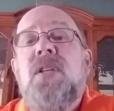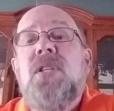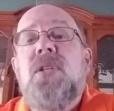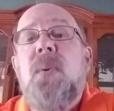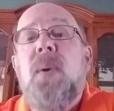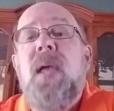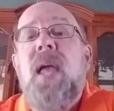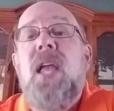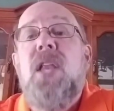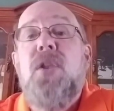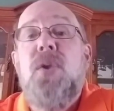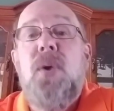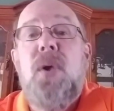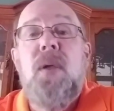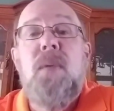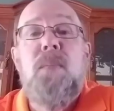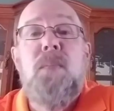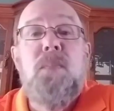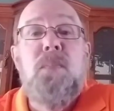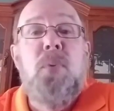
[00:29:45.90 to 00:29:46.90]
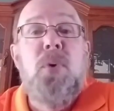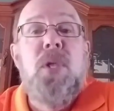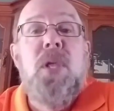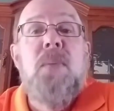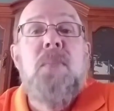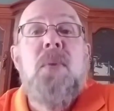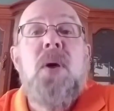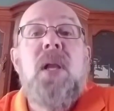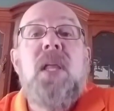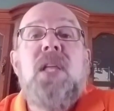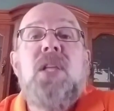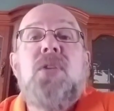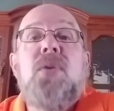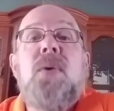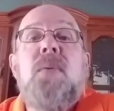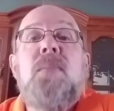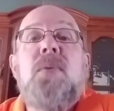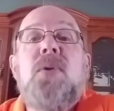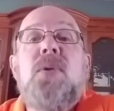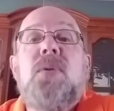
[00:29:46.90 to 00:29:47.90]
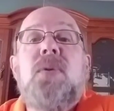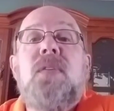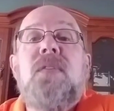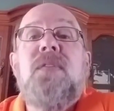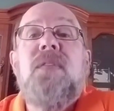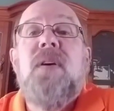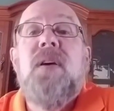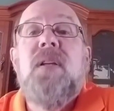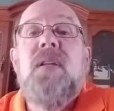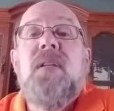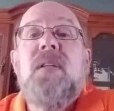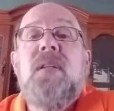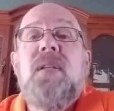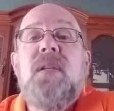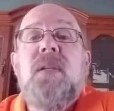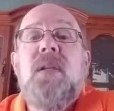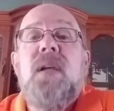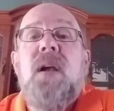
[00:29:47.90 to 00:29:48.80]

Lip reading: So again, you could put your money into a mutual fund,